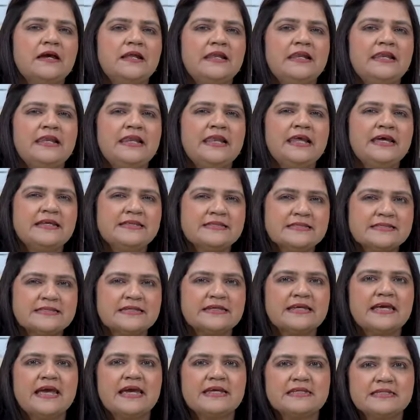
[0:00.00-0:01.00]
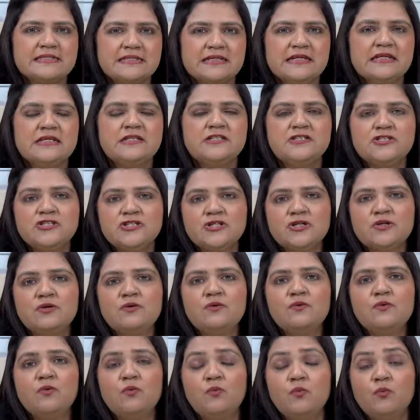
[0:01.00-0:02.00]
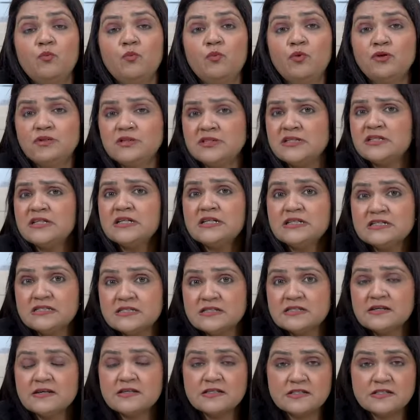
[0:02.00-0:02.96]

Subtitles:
let's get into what is